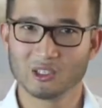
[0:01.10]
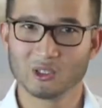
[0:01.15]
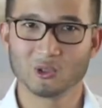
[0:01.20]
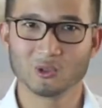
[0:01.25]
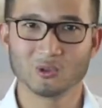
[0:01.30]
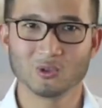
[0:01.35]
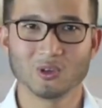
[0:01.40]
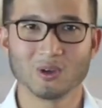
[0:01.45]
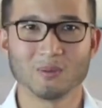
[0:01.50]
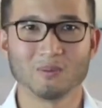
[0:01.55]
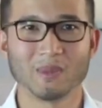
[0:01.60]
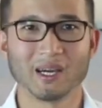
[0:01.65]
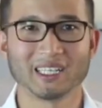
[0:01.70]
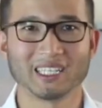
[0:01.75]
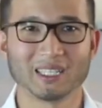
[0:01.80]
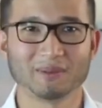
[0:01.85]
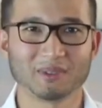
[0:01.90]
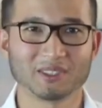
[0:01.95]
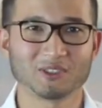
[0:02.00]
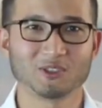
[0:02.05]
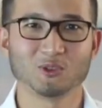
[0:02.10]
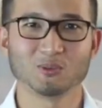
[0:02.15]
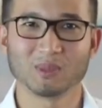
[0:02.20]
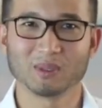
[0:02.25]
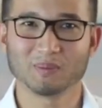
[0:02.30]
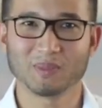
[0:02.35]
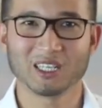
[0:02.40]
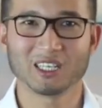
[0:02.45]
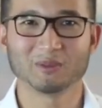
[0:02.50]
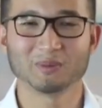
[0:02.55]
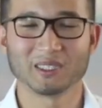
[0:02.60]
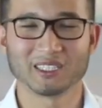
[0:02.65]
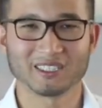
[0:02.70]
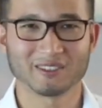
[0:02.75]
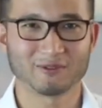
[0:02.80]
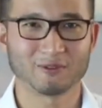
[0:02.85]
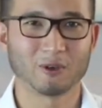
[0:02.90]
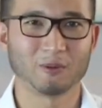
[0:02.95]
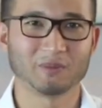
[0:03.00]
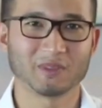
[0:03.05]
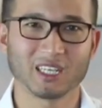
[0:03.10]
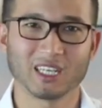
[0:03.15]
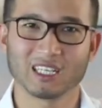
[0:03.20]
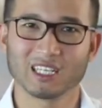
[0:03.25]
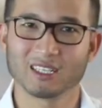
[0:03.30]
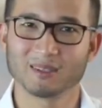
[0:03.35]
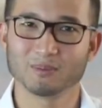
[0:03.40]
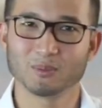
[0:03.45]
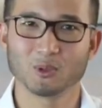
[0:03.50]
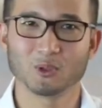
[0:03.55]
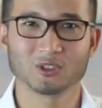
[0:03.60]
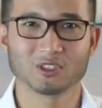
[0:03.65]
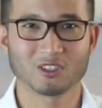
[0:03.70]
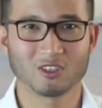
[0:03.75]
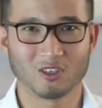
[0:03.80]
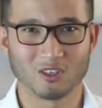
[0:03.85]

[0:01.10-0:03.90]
Hello, my name is Noommie Parames from Thailand